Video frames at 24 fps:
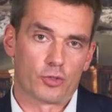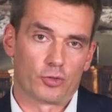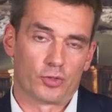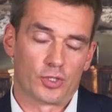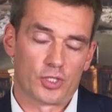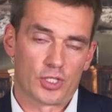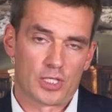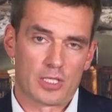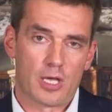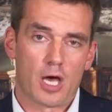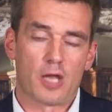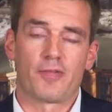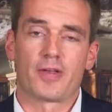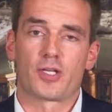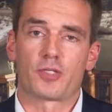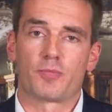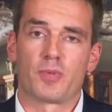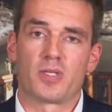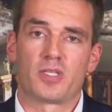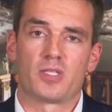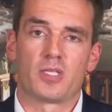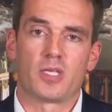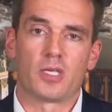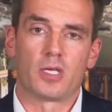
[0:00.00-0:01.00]
There's a lot of
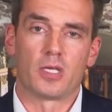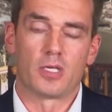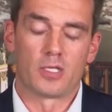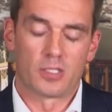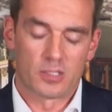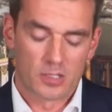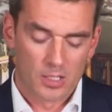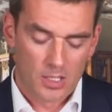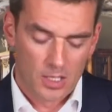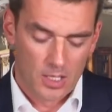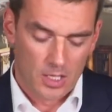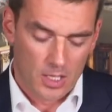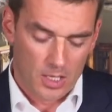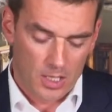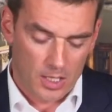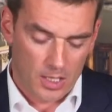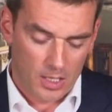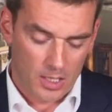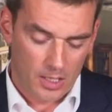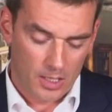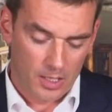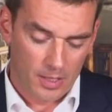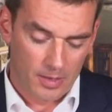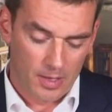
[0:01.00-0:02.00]
expertise
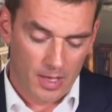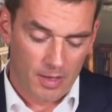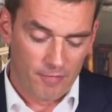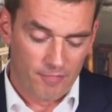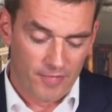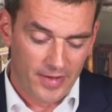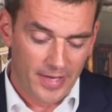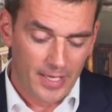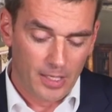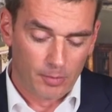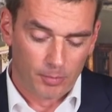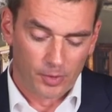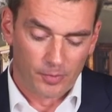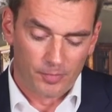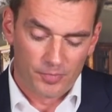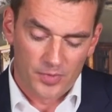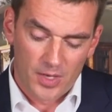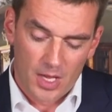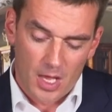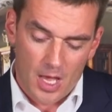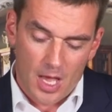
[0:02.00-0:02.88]
available.